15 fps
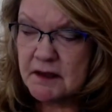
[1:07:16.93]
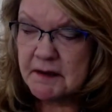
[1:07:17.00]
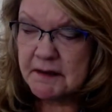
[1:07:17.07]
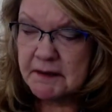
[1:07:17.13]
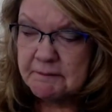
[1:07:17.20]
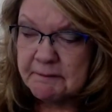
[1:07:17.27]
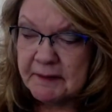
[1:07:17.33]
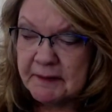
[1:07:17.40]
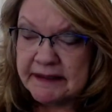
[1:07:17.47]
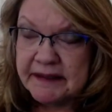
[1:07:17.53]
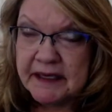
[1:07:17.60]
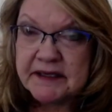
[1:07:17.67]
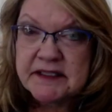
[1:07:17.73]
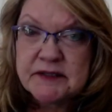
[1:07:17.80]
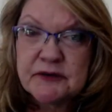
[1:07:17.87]
My
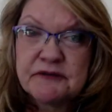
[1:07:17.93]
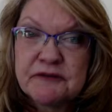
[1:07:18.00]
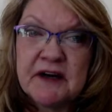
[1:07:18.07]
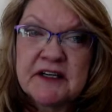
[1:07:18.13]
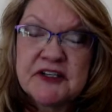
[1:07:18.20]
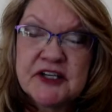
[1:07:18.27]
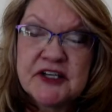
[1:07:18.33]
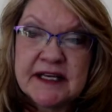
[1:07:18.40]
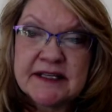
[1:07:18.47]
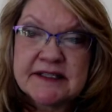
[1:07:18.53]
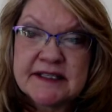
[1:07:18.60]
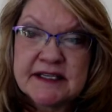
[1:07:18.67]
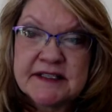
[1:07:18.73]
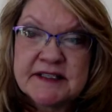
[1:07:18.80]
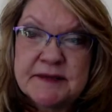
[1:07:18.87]
lungs were functioning at
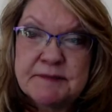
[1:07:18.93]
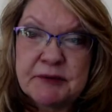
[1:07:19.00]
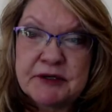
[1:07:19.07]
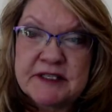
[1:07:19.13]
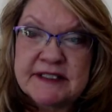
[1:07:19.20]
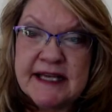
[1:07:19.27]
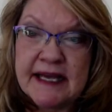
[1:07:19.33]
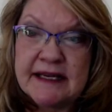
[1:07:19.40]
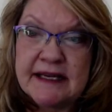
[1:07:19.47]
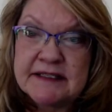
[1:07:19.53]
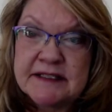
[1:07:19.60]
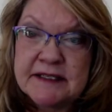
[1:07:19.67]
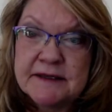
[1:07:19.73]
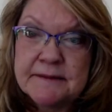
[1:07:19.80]
60%.